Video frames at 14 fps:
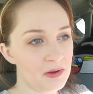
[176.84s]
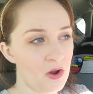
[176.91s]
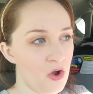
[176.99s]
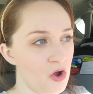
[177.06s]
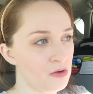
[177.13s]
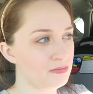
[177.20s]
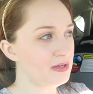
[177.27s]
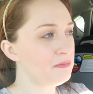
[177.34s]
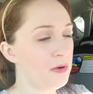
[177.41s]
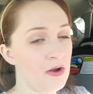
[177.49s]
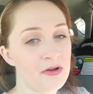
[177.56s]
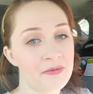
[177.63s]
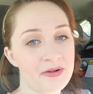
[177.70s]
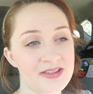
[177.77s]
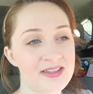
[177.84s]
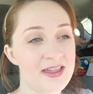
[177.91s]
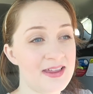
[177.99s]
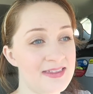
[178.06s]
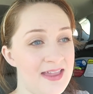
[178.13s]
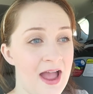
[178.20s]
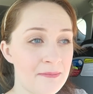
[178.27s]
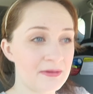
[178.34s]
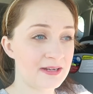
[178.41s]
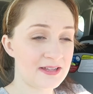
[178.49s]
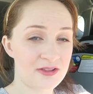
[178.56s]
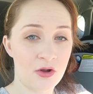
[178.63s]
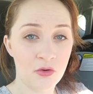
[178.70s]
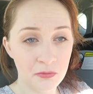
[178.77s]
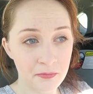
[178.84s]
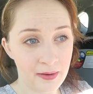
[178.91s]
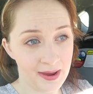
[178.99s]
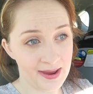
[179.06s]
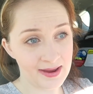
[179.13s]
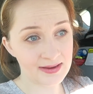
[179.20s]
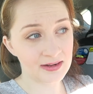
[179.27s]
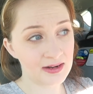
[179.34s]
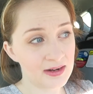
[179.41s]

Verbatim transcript: to be home. He probably wants to take a nap in his own bed.